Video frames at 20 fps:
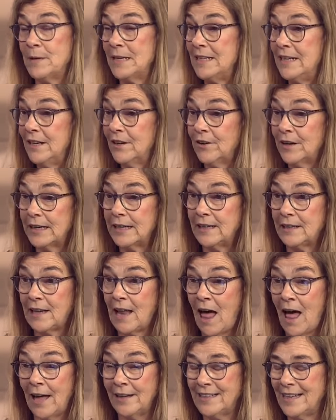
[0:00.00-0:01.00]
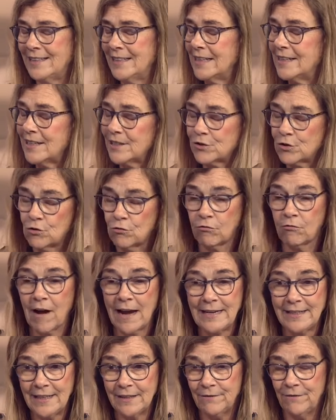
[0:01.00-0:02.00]
been hearing a lot, and it is
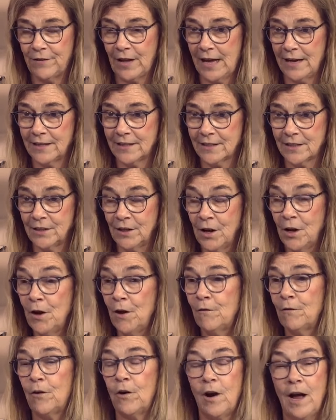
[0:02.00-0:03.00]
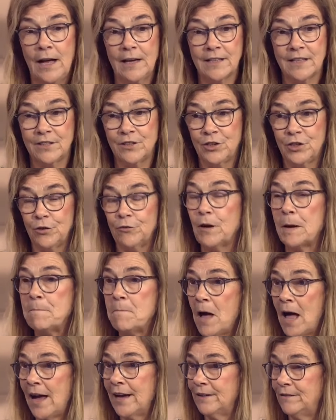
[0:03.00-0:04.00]
great advice for us to
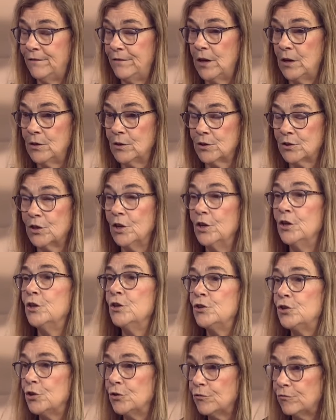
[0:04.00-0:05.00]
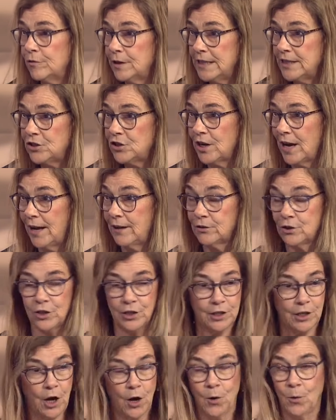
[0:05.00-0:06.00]
remind folks to reach out
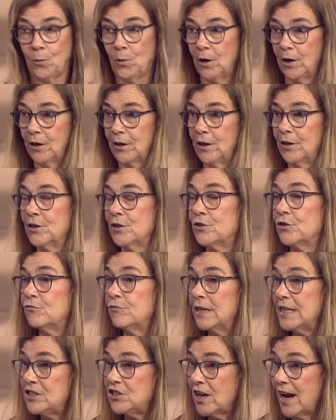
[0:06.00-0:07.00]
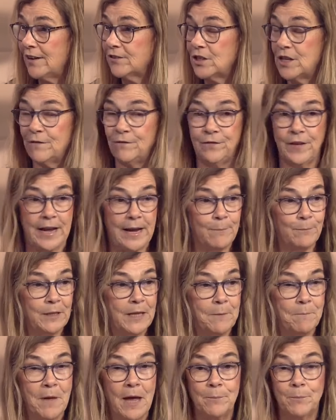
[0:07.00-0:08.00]
to coworkers, reach out to
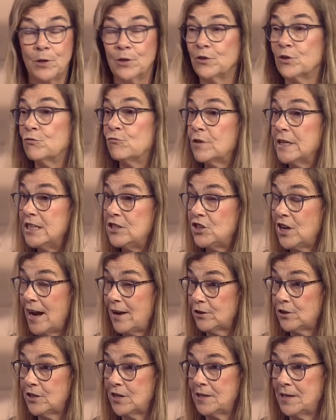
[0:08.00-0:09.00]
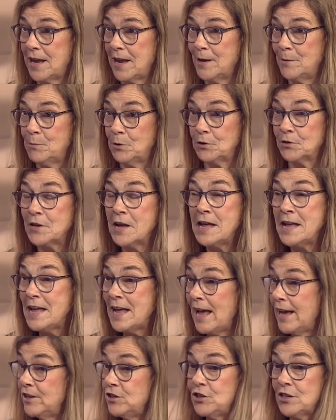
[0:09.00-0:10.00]
family members, reach out to neighbors,
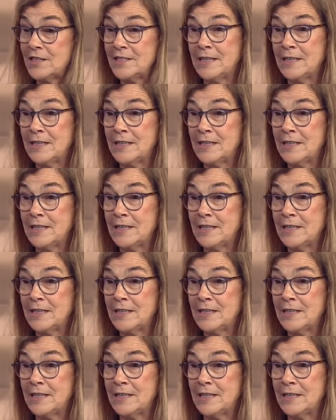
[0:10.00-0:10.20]
and just